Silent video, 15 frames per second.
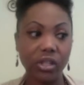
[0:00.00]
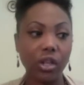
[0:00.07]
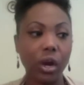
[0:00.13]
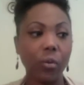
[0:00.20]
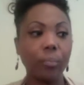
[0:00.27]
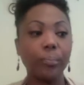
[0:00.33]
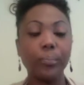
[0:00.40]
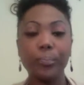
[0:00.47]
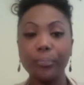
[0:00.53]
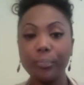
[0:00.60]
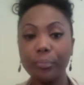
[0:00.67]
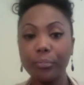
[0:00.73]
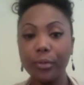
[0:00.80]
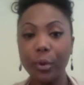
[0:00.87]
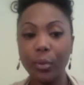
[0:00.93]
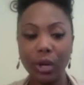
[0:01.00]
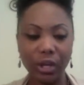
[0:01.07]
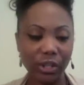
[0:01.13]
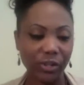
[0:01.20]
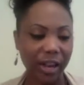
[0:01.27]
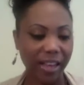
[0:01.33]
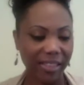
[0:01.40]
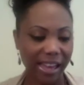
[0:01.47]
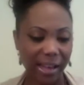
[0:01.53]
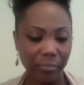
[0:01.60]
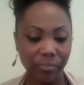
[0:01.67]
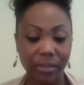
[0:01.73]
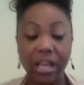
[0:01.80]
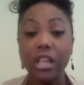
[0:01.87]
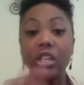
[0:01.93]
So we're going to try that.
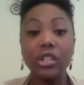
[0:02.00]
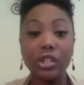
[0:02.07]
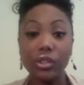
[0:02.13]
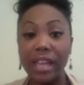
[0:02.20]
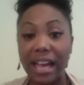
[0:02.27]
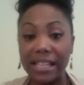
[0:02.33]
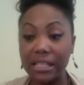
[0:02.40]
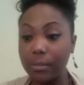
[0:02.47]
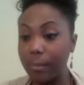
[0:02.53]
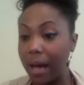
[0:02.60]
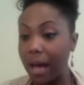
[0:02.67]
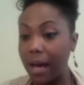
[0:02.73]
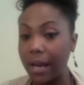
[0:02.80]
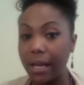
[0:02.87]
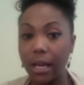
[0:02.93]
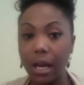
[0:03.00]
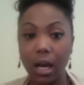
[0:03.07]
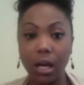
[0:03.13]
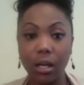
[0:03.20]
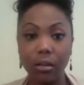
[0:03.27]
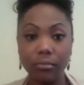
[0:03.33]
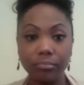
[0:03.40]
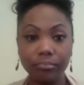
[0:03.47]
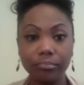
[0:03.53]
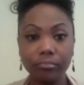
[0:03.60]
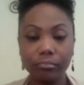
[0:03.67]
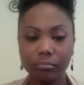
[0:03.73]
So that's my um,